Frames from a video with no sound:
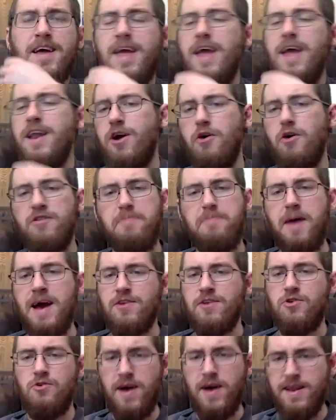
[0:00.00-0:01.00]
Again, it goes
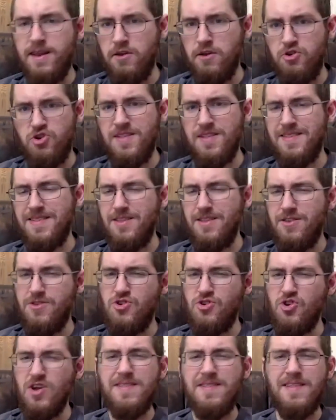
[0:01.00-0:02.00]
back to I just
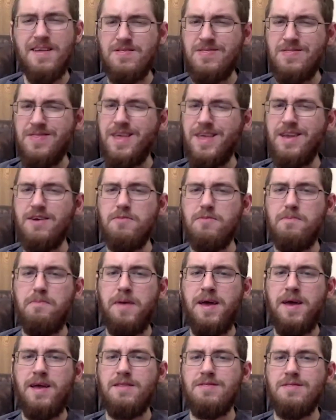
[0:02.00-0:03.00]
just a little
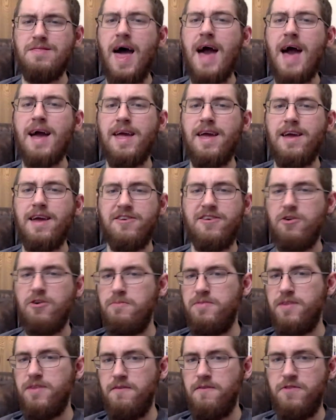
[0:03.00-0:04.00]
bit lacking in
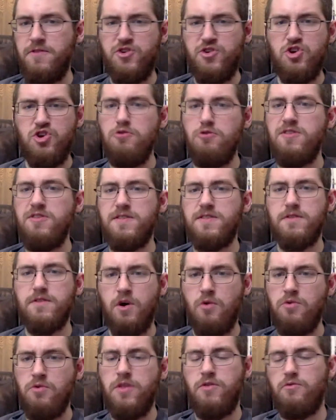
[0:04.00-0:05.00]
terms of the juice
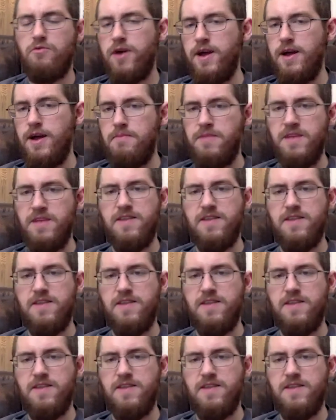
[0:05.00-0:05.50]
going to the rim,